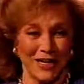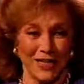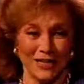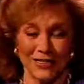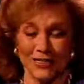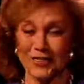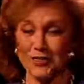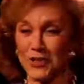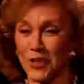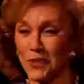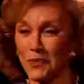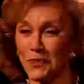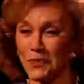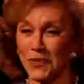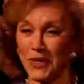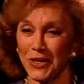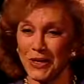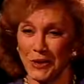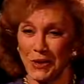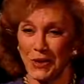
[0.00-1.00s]
stopped
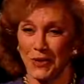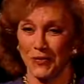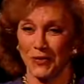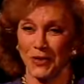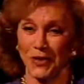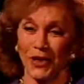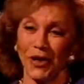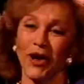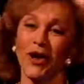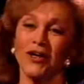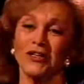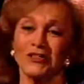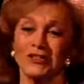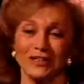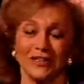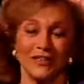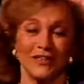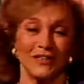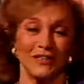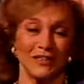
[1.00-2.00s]
me on the lot
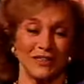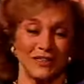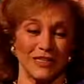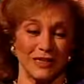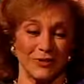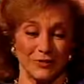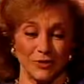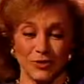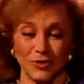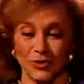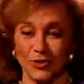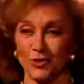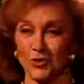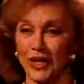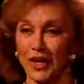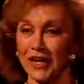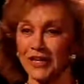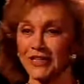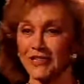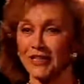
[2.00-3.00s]
and said, "Would you
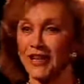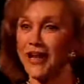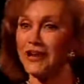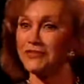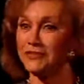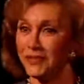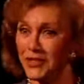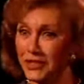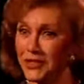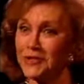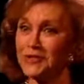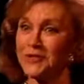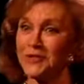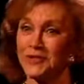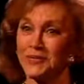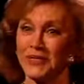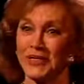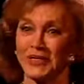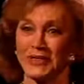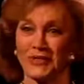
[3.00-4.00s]
like to have dinner with
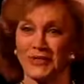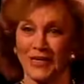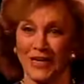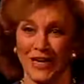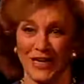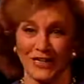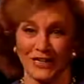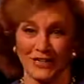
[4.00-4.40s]
me tonight?"